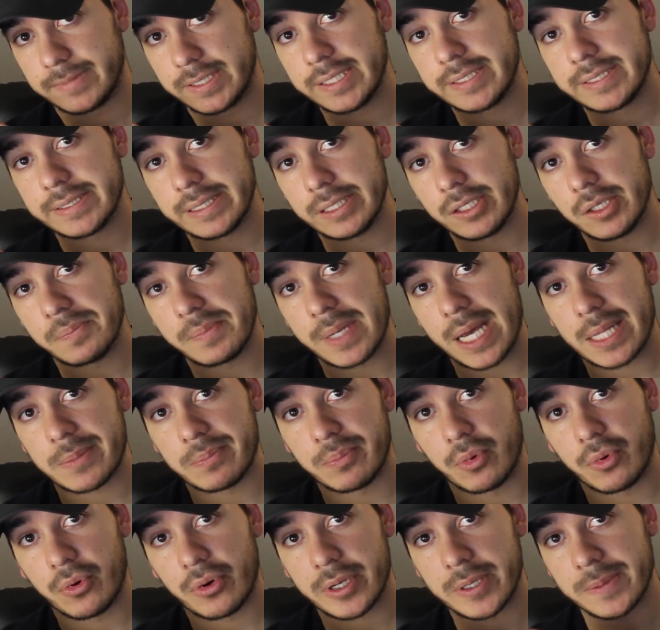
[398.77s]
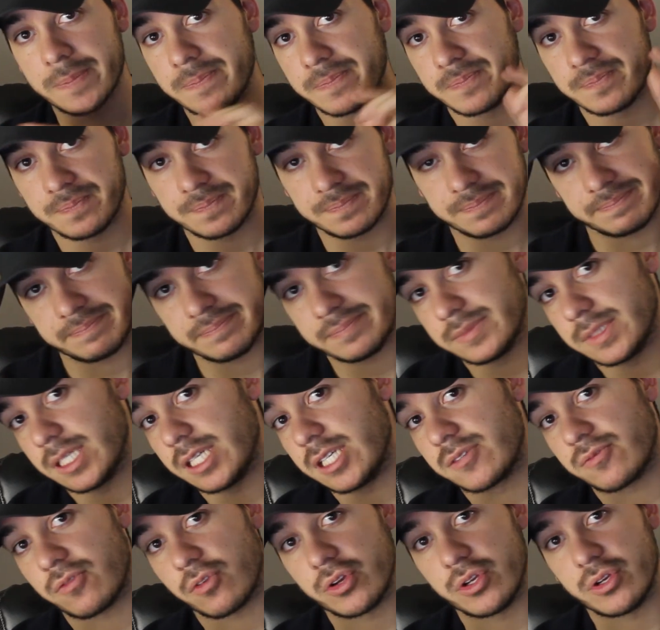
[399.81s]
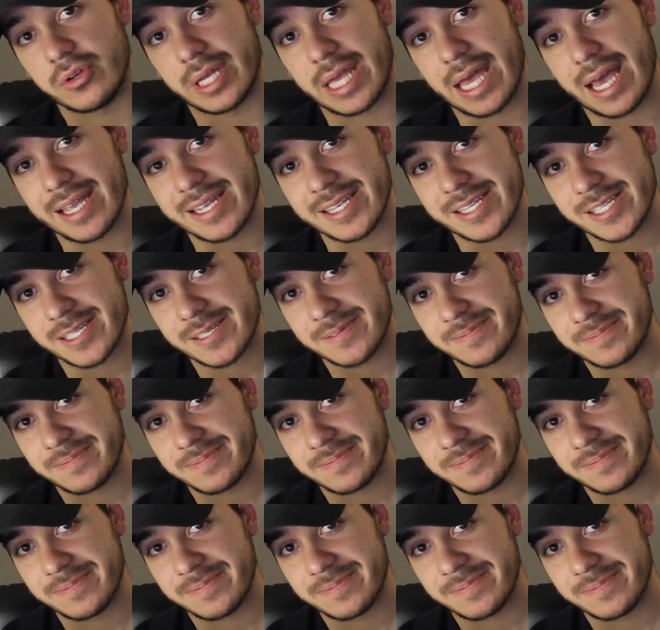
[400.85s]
this little bad boy is for you guys.